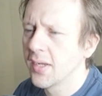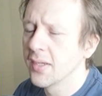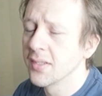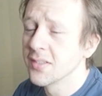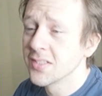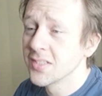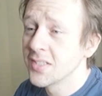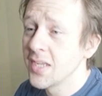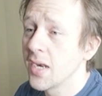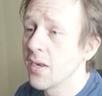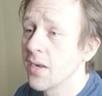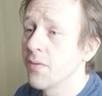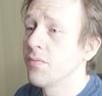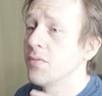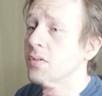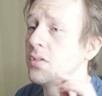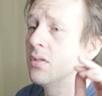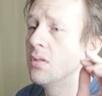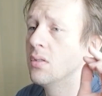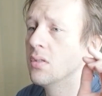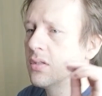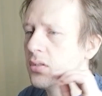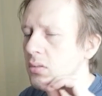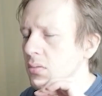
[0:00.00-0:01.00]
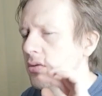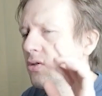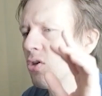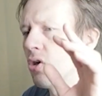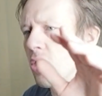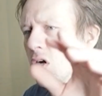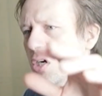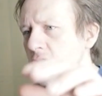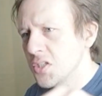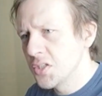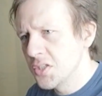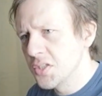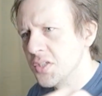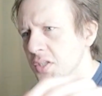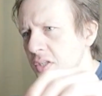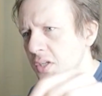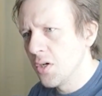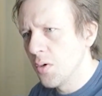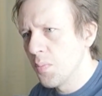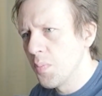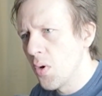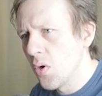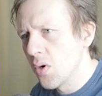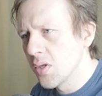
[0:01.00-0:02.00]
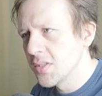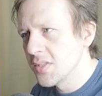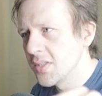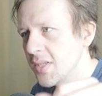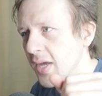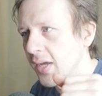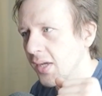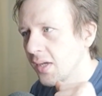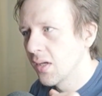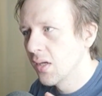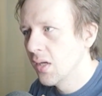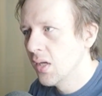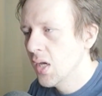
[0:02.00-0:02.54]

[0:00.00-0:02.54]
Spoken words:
instead of curses in your opponent's deck.